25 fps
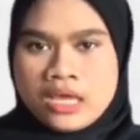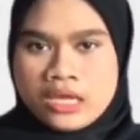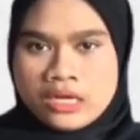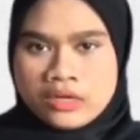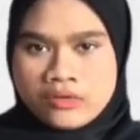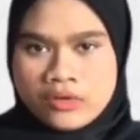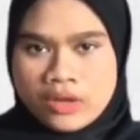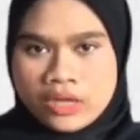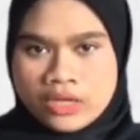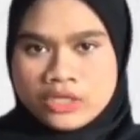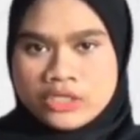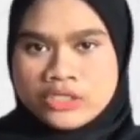
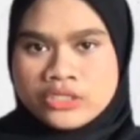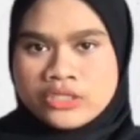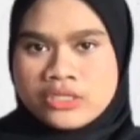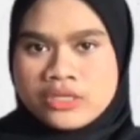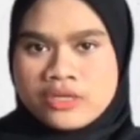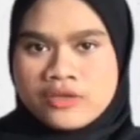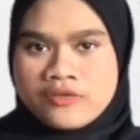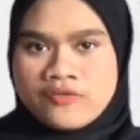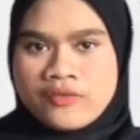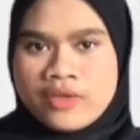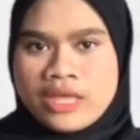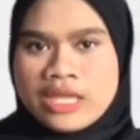
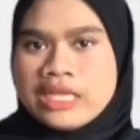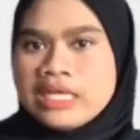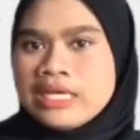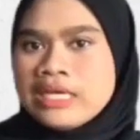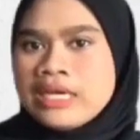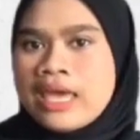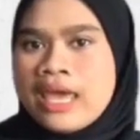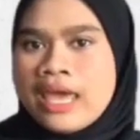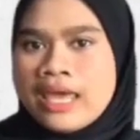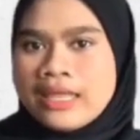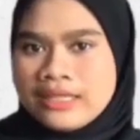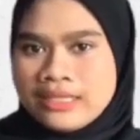Regulatory
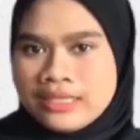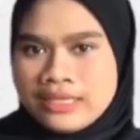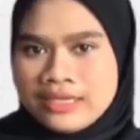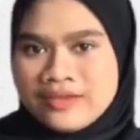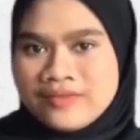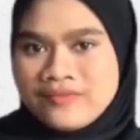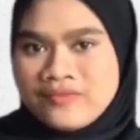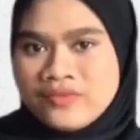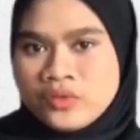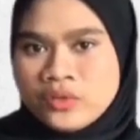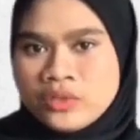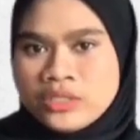failure and the
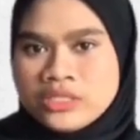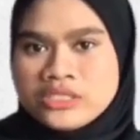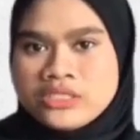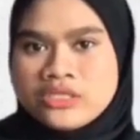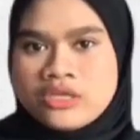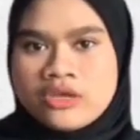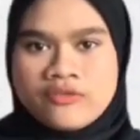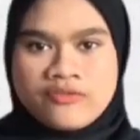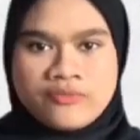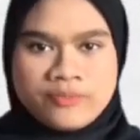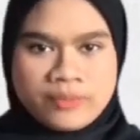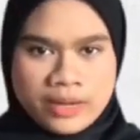influence
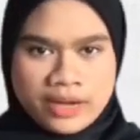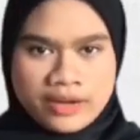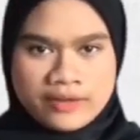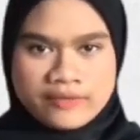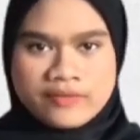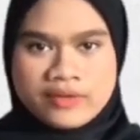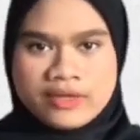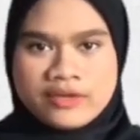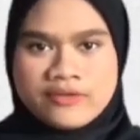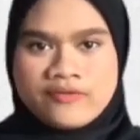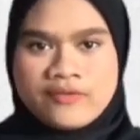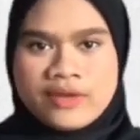of
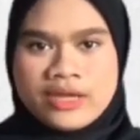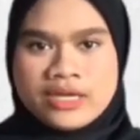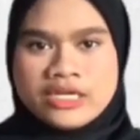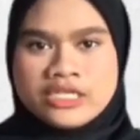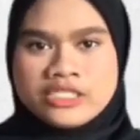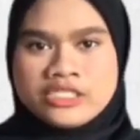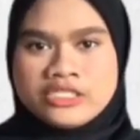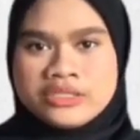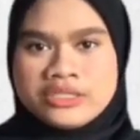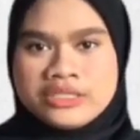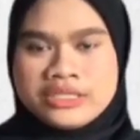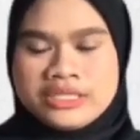private
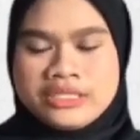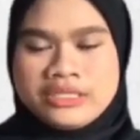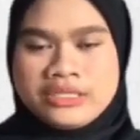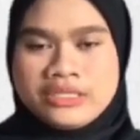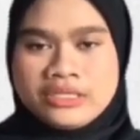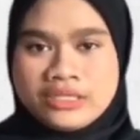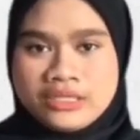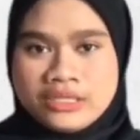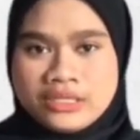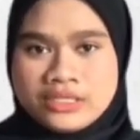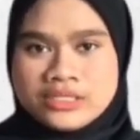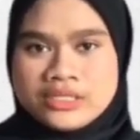financial
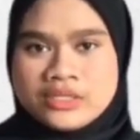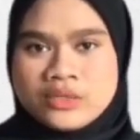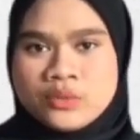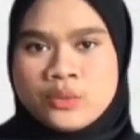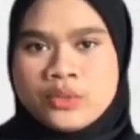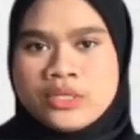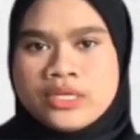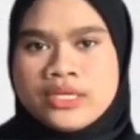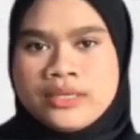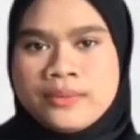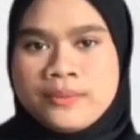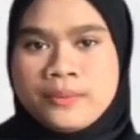interests
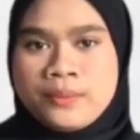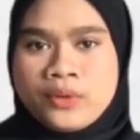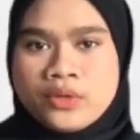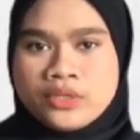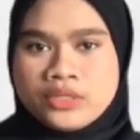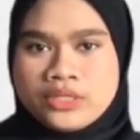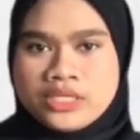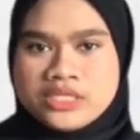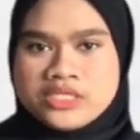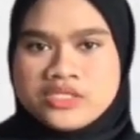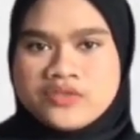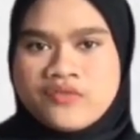were
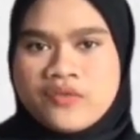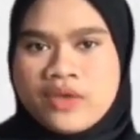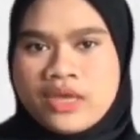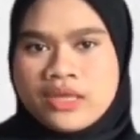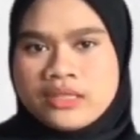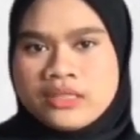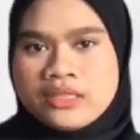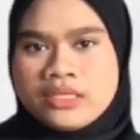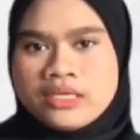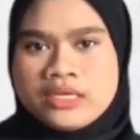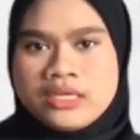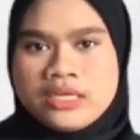important
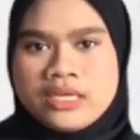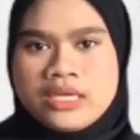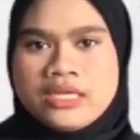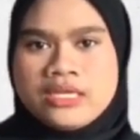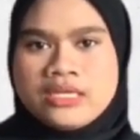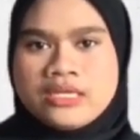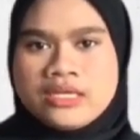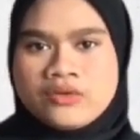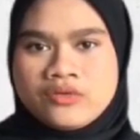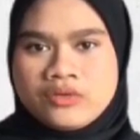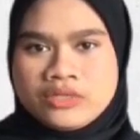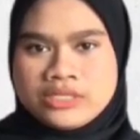factors in
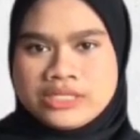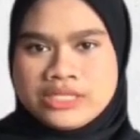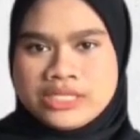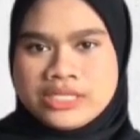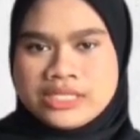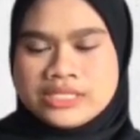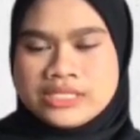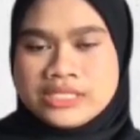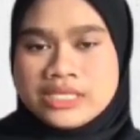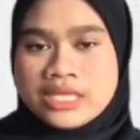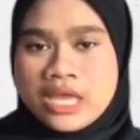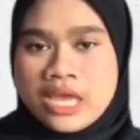the
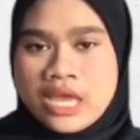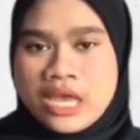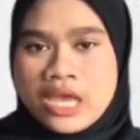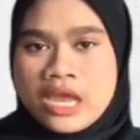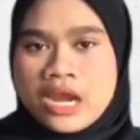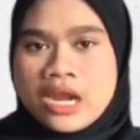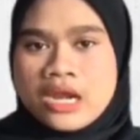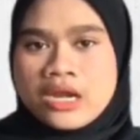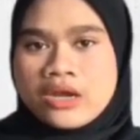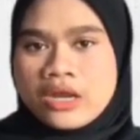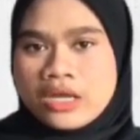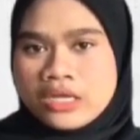crisis.
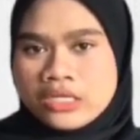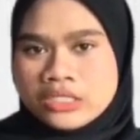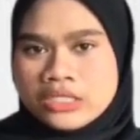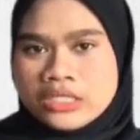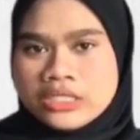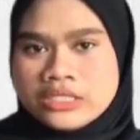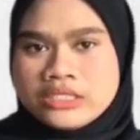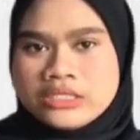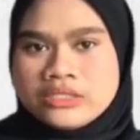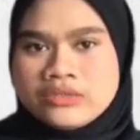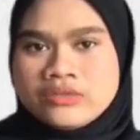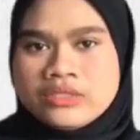
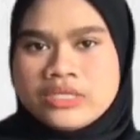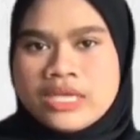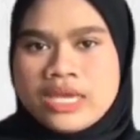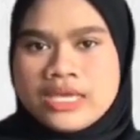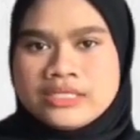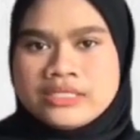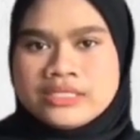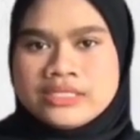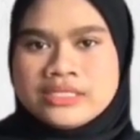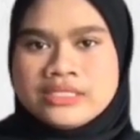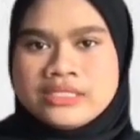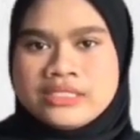Regulatory
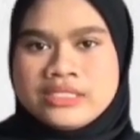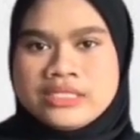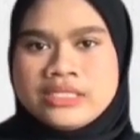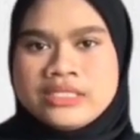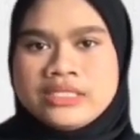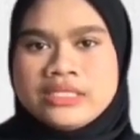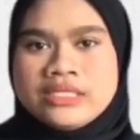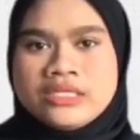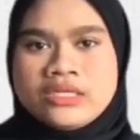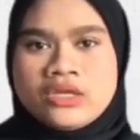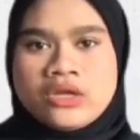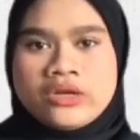agency
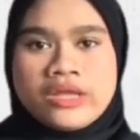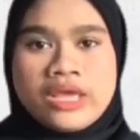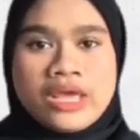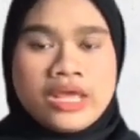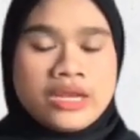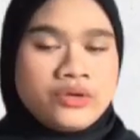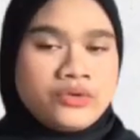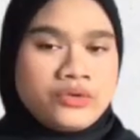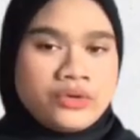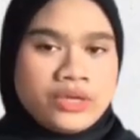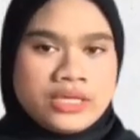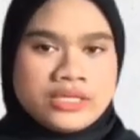did not
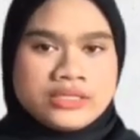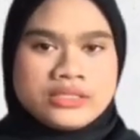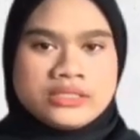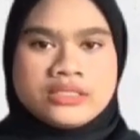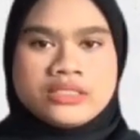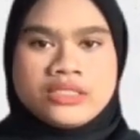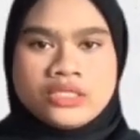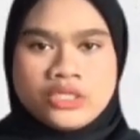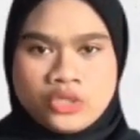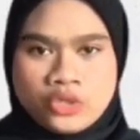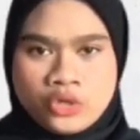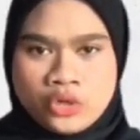address
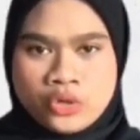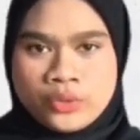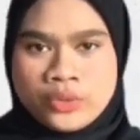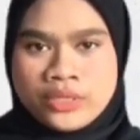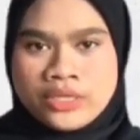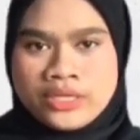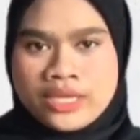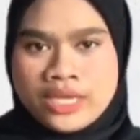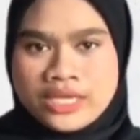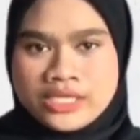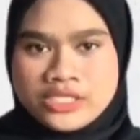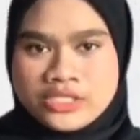the
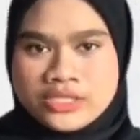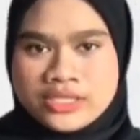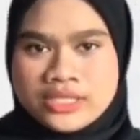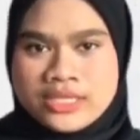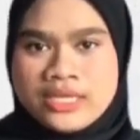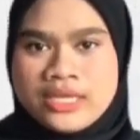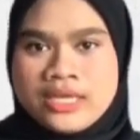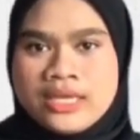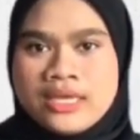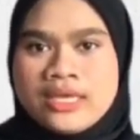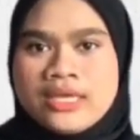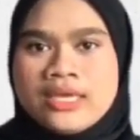growing
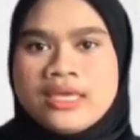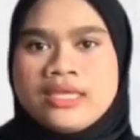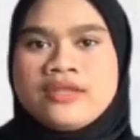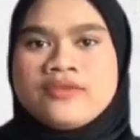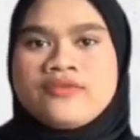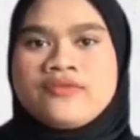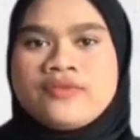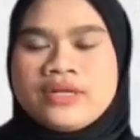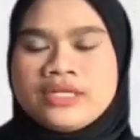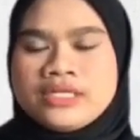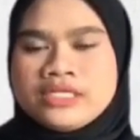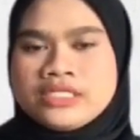danger in the
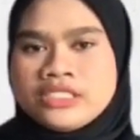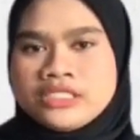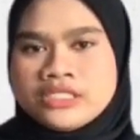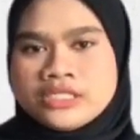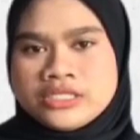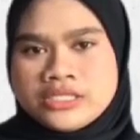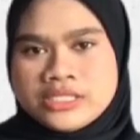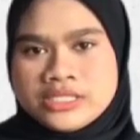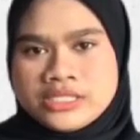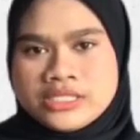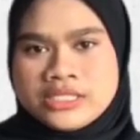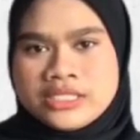financial
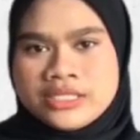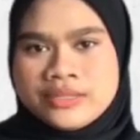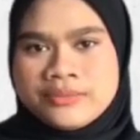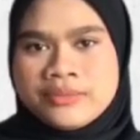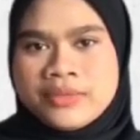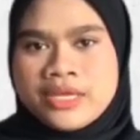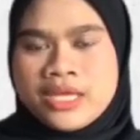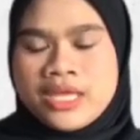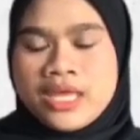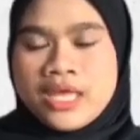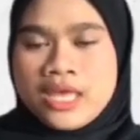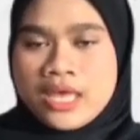system,
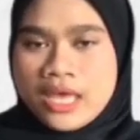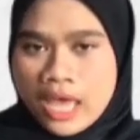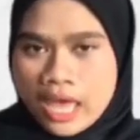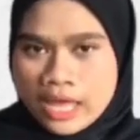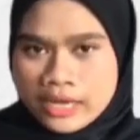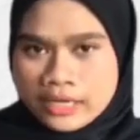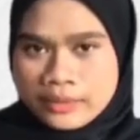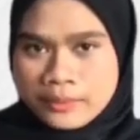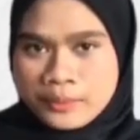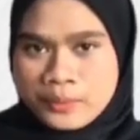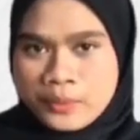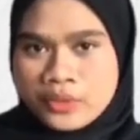
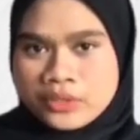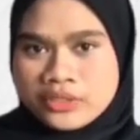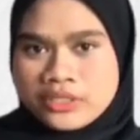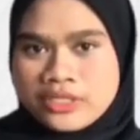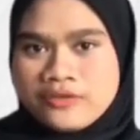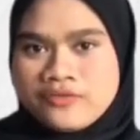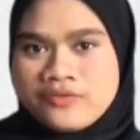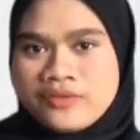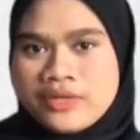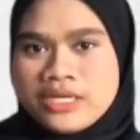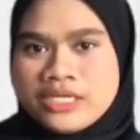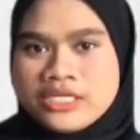and
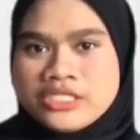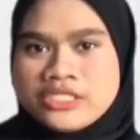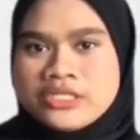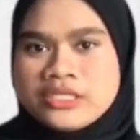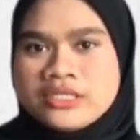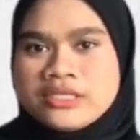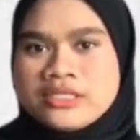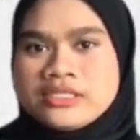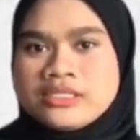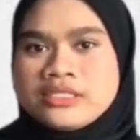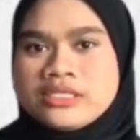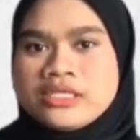important
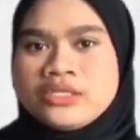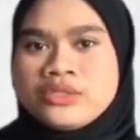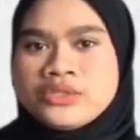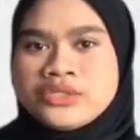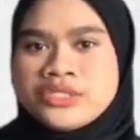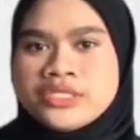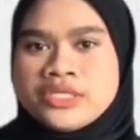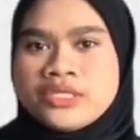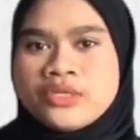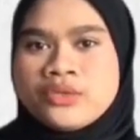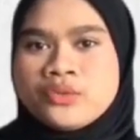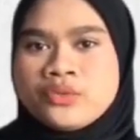financial
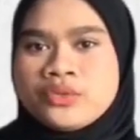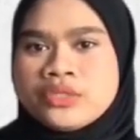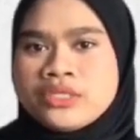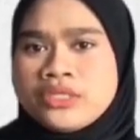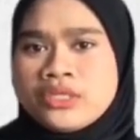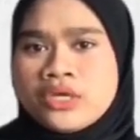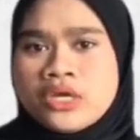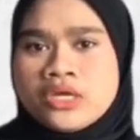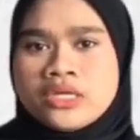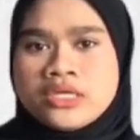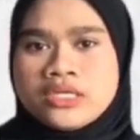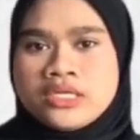institutions were
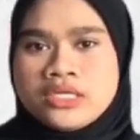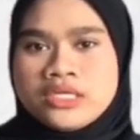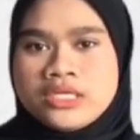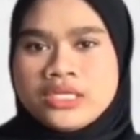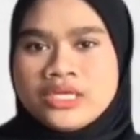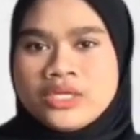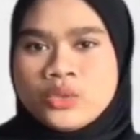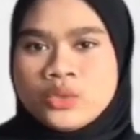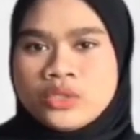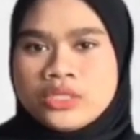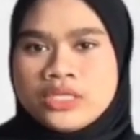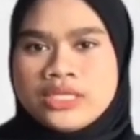not
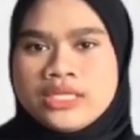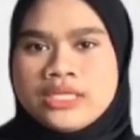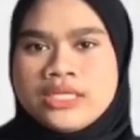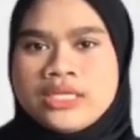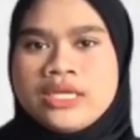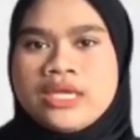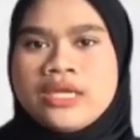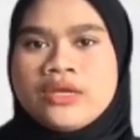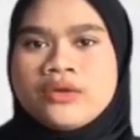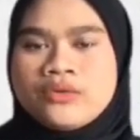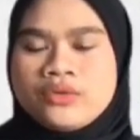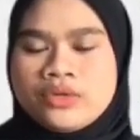
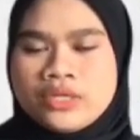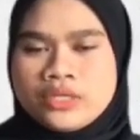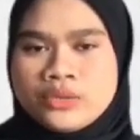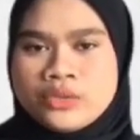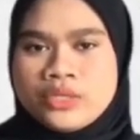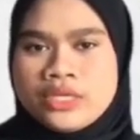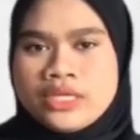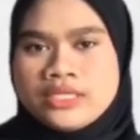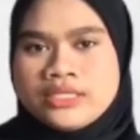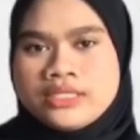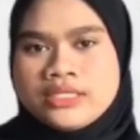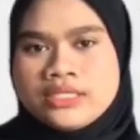adequately
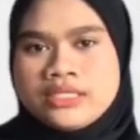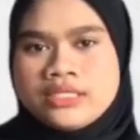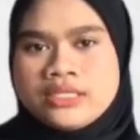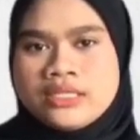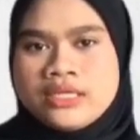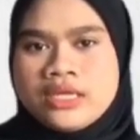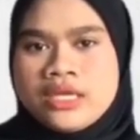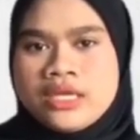regulated.